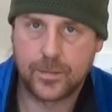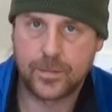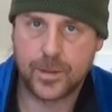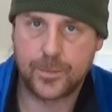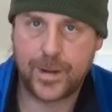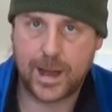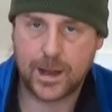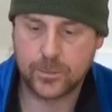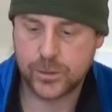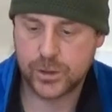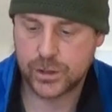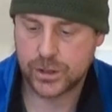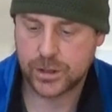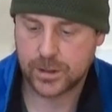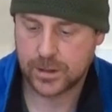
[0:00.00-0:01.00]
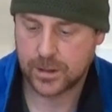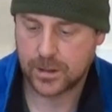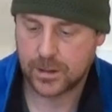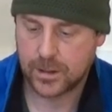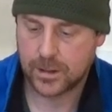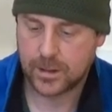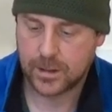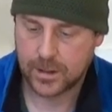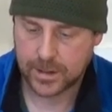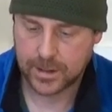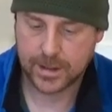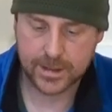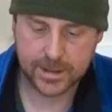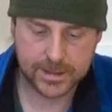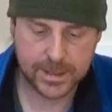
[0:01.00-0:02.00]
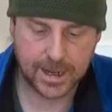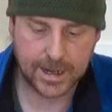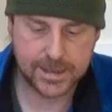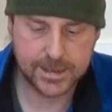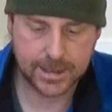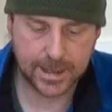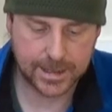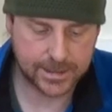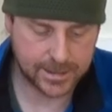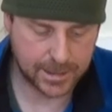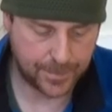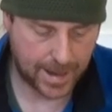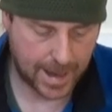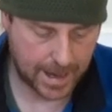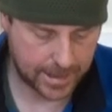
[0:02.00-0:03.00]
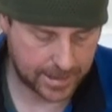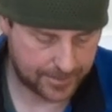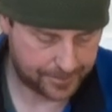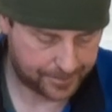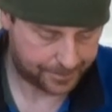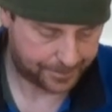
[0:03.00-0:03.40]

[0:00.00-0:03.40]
the pouch tight against the pack.